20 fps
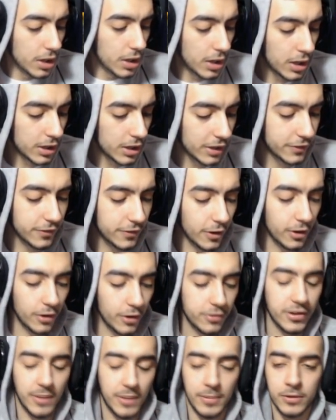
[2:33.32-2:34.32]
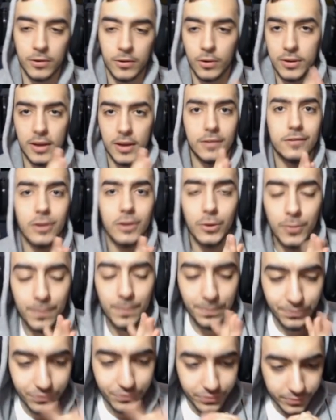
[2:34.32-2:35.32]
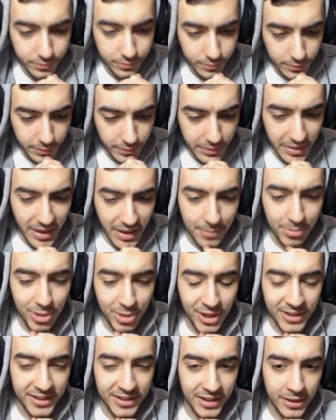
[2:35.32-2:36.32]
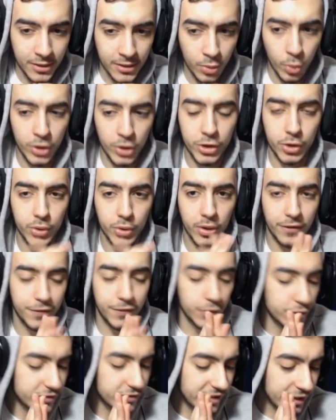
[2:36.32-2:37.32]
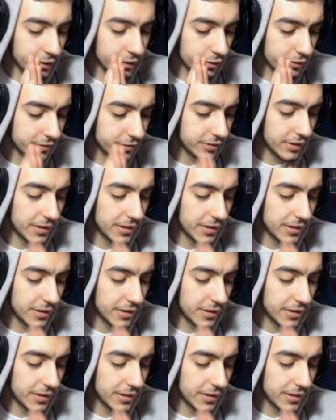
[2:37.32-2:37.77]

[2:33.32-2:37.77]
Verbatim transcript: let's start our summons. Okay, so I'm thinking we do a few singles